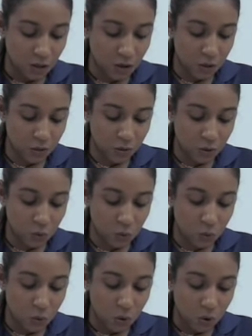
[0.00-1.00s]
Although
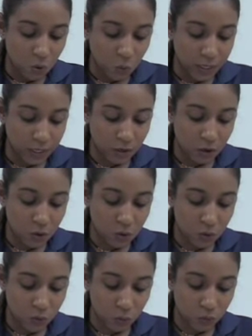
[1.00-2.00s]
we
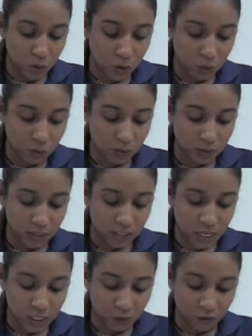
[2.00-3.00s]
know who wrote
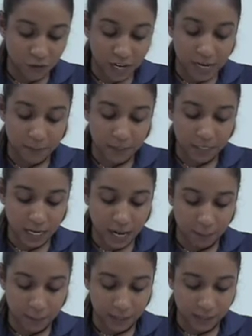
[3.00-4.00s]
such famous
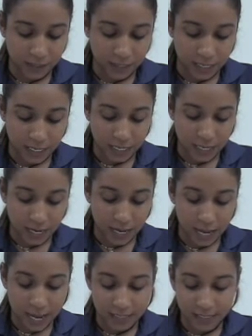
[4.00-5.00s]
epics
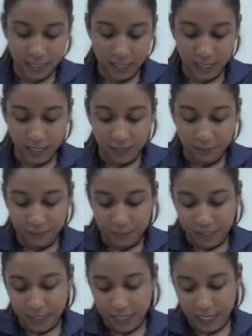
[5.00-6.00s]
as the
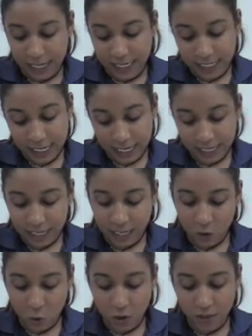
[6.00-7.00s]
Aeneid
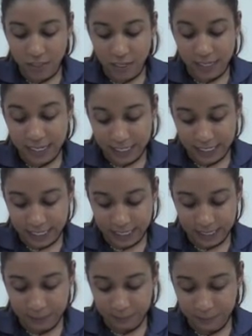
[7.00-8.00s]
or the
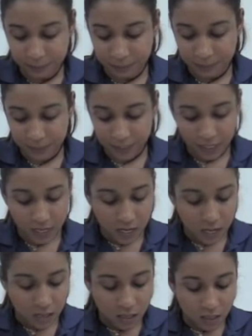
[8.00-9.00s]
Iliad,
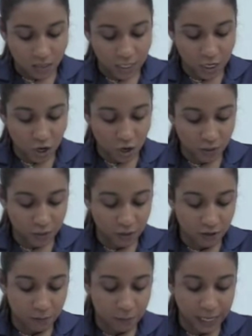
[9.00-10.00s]
the author
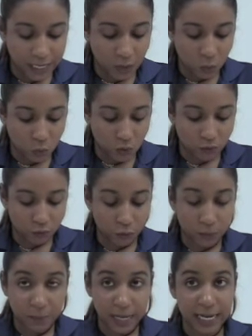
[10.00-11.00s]
of Beowulf
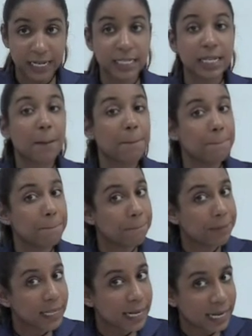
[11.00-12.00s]
remains
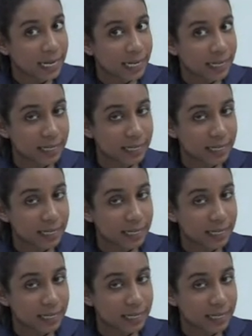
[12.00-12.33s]
blank.